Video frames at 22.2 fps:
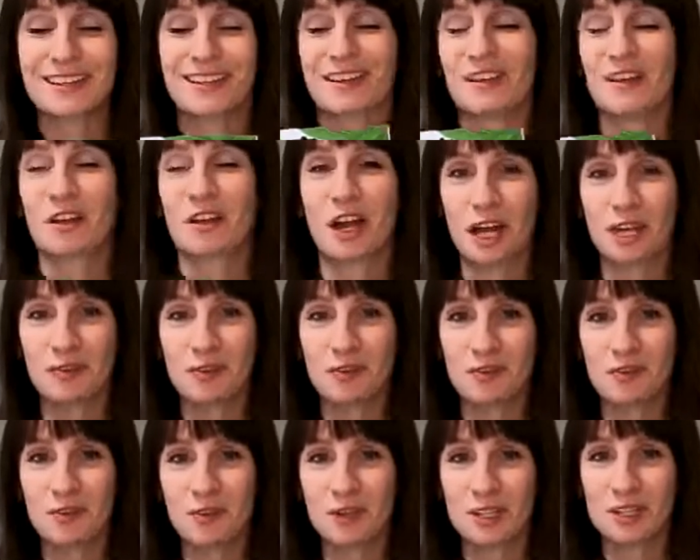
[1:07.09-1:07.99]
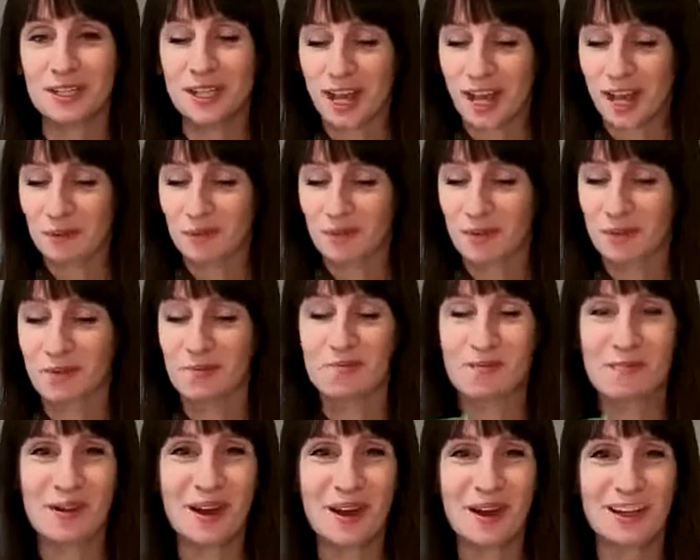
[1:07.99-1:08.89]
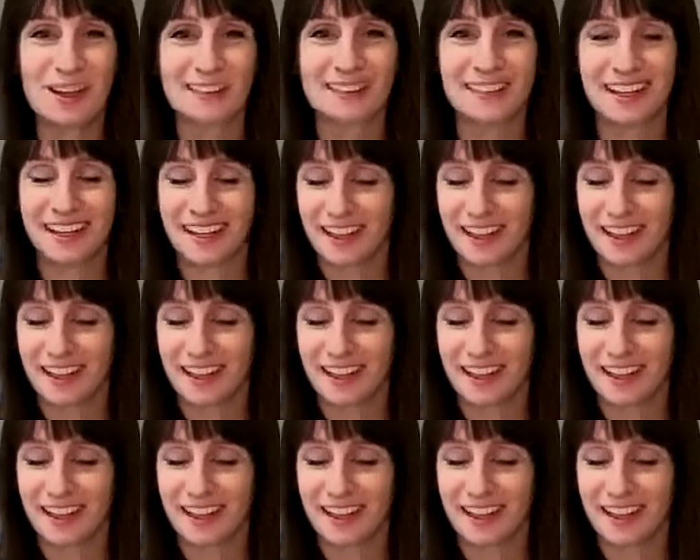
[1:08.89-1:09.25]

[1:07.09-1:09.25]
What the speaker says: Kind of a funny name, but